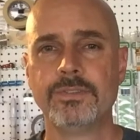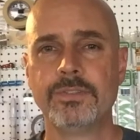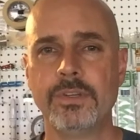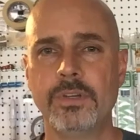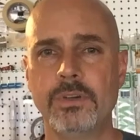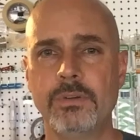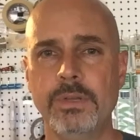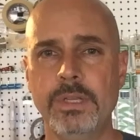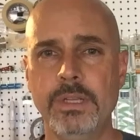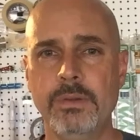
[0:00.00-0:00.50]

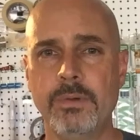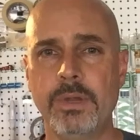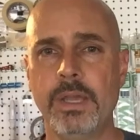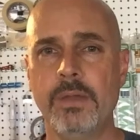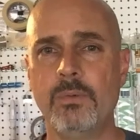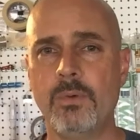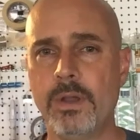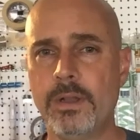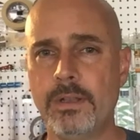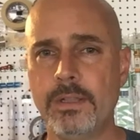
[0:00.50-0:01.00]
So anyway,
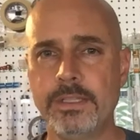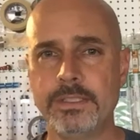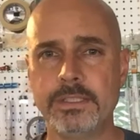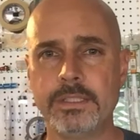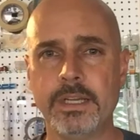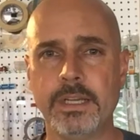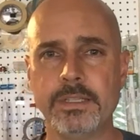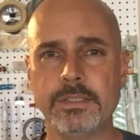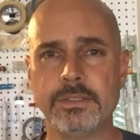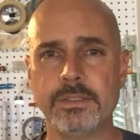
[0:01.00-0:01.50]
I wanted to let
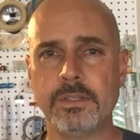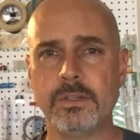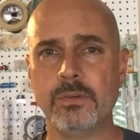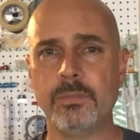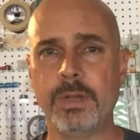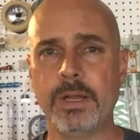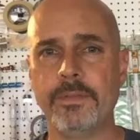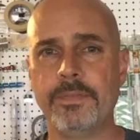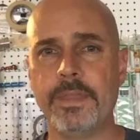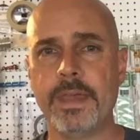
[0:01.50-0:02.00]
you guys know
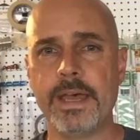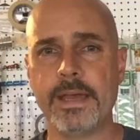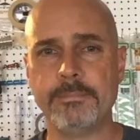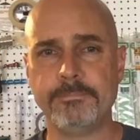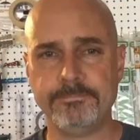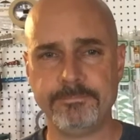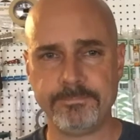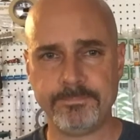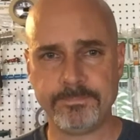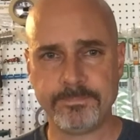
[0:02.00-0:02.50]
about that.